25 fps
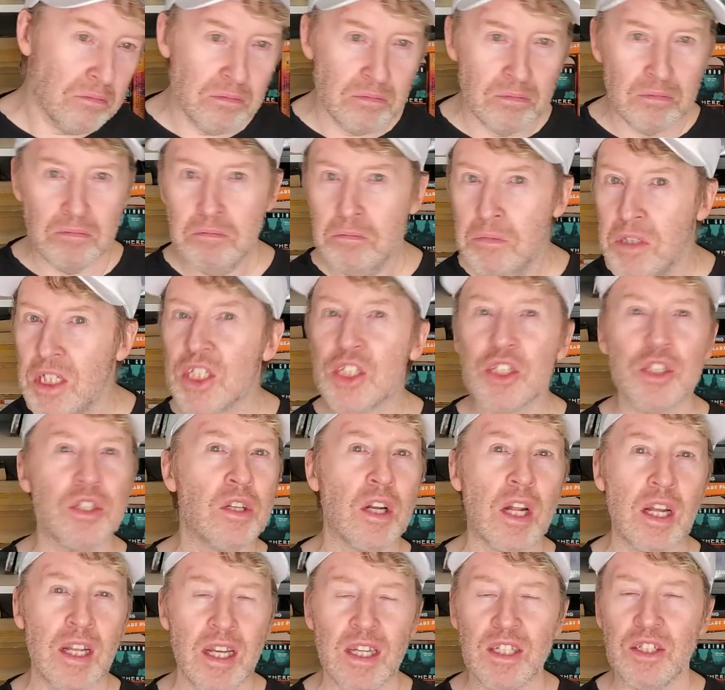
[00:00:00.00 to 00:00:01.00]
mission,
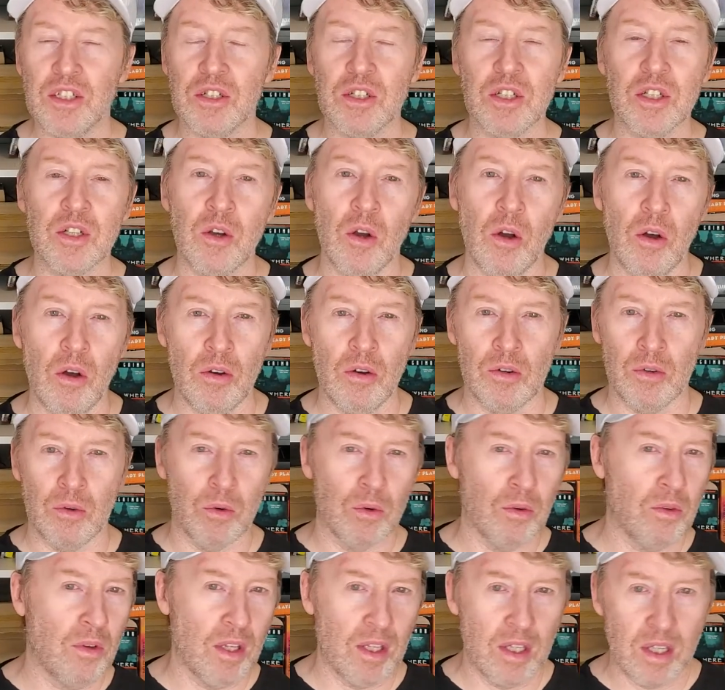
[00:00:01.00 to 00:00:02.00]
I guess you could call it,
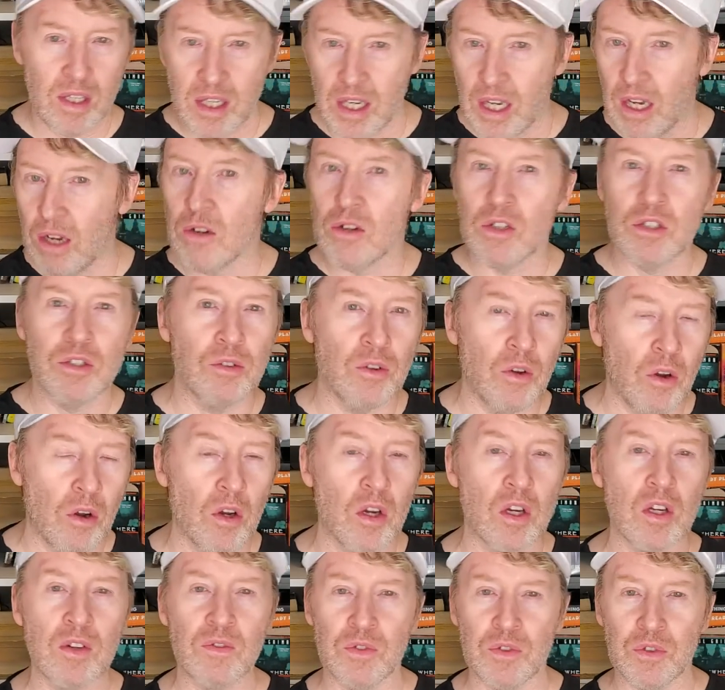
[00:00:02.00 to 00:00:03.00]
or character
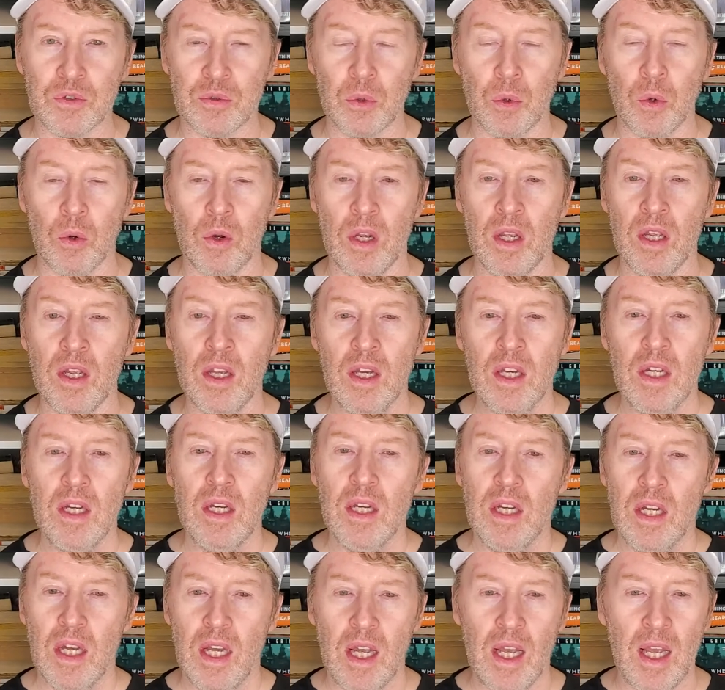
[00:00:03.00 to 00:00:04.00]
arc for Troy.
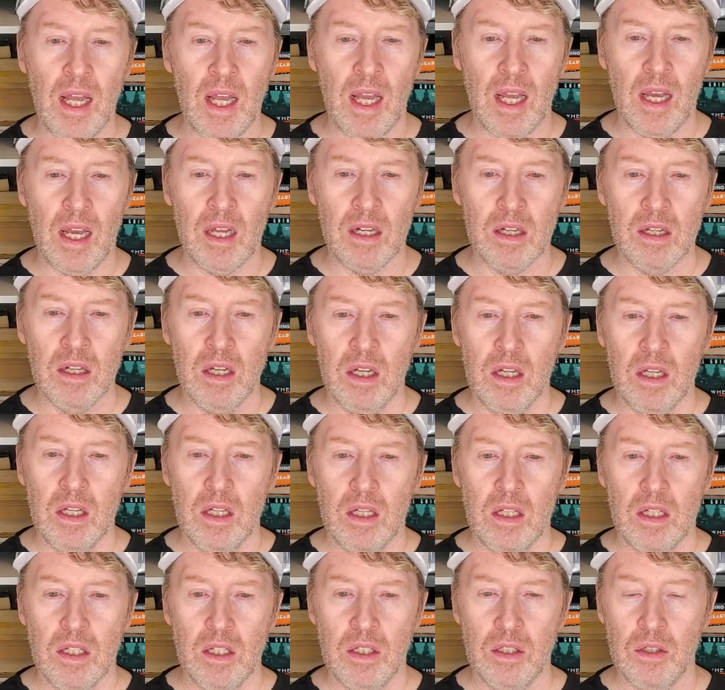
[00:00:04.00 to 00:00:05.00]
And
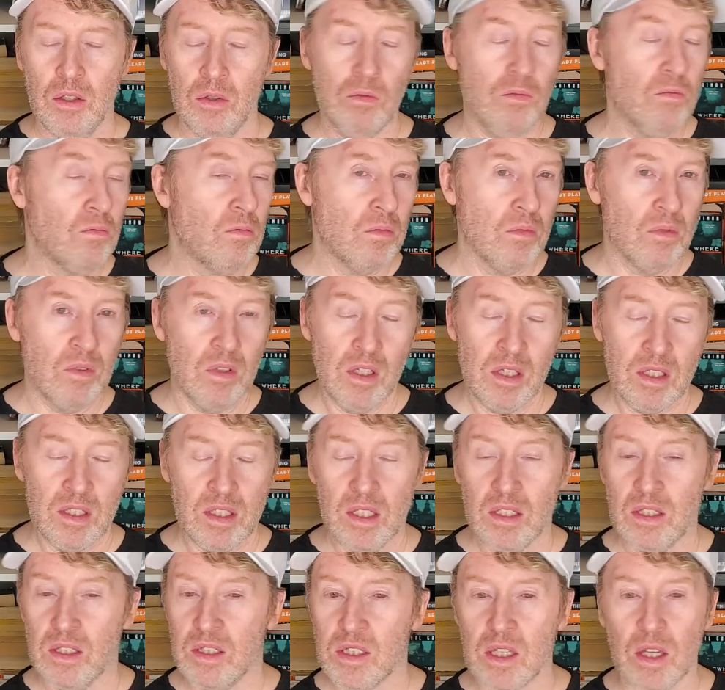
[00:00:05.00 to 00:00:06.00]
like I said,
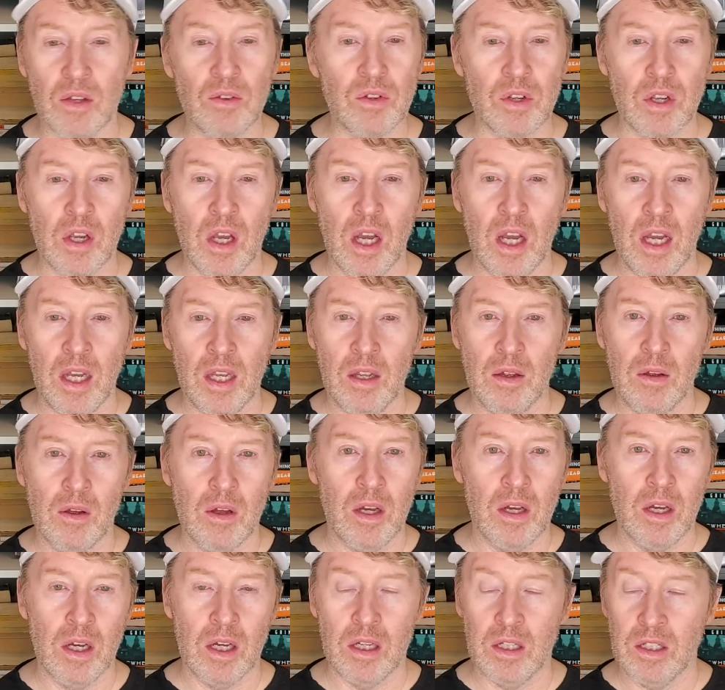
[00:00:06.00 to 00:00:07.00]
this other guy,
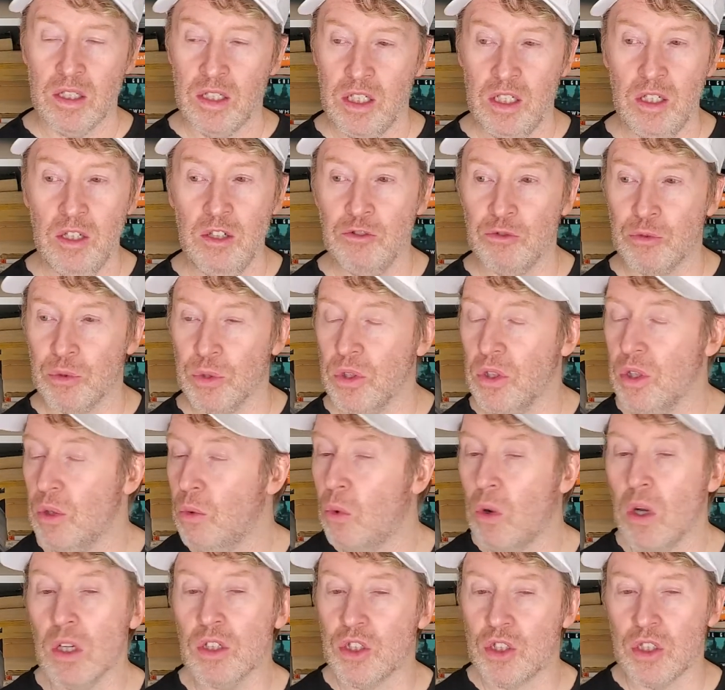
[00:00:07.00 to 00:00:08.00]
he really
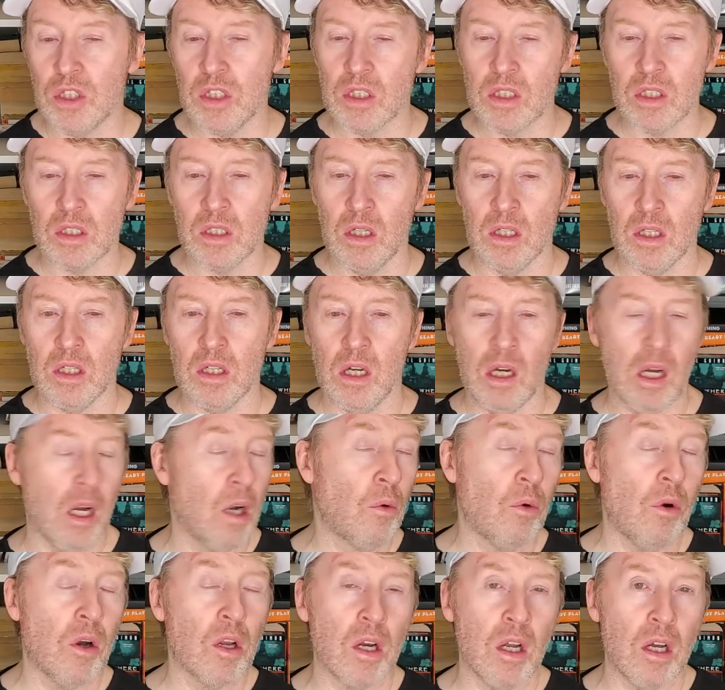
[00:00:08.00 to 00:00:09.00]
was just I
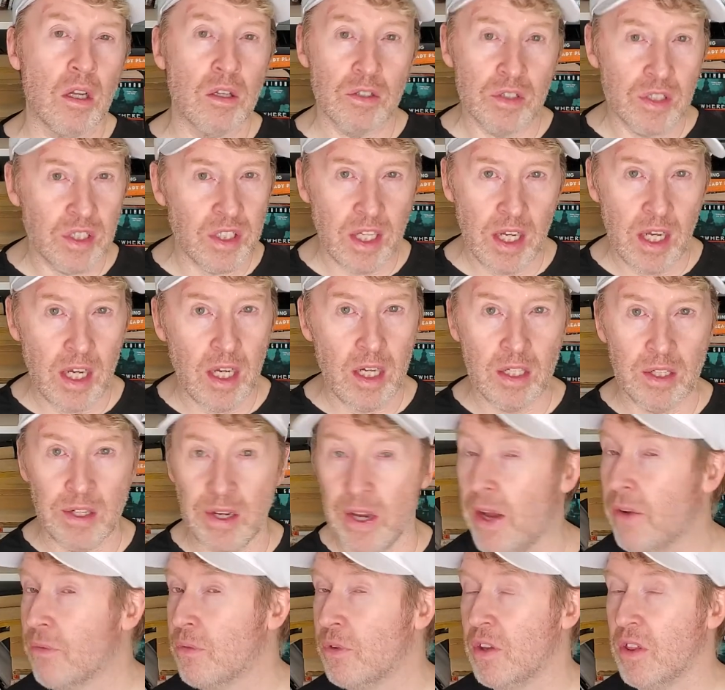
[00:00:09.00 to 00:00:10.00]
want to understand
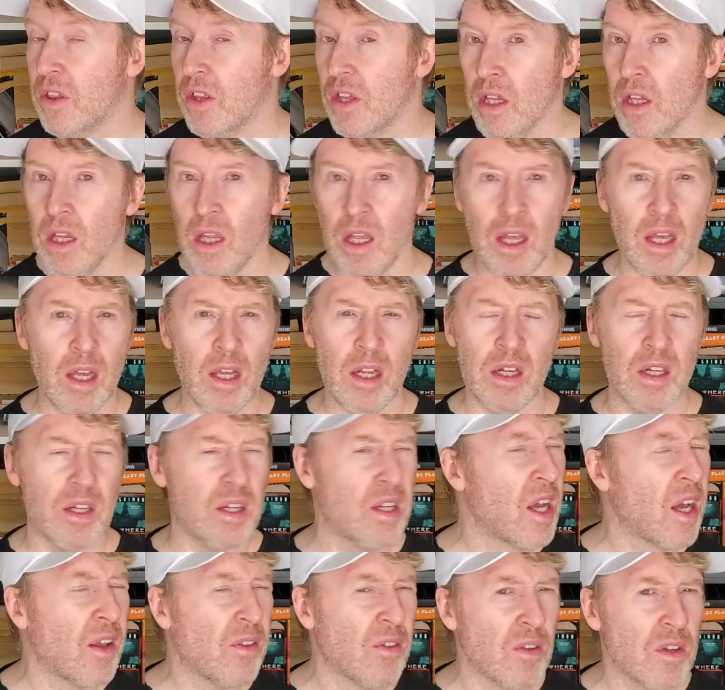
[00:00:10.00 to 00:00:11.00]
everything, and
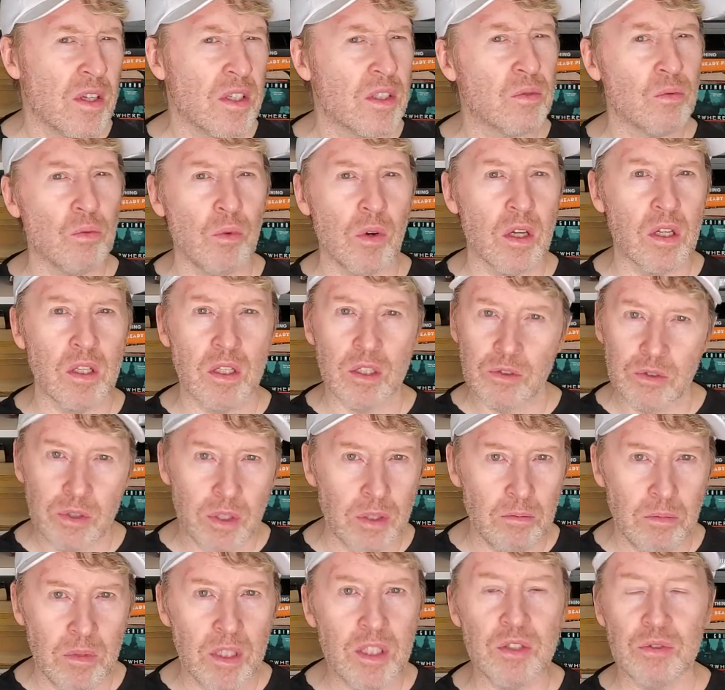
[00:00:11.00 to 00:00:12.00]
death is one of the great
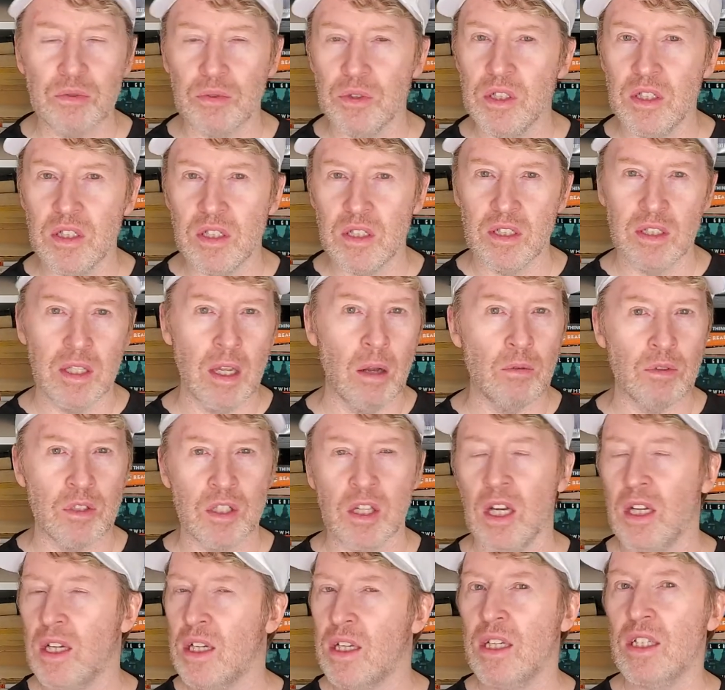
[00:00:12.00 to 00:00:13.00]
mysteries. And that was
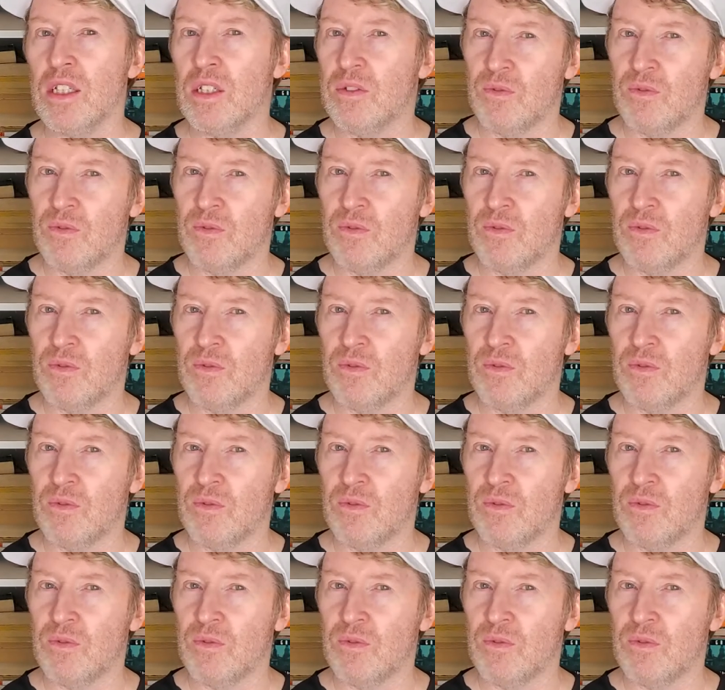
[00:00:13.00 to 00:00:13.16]
kind of his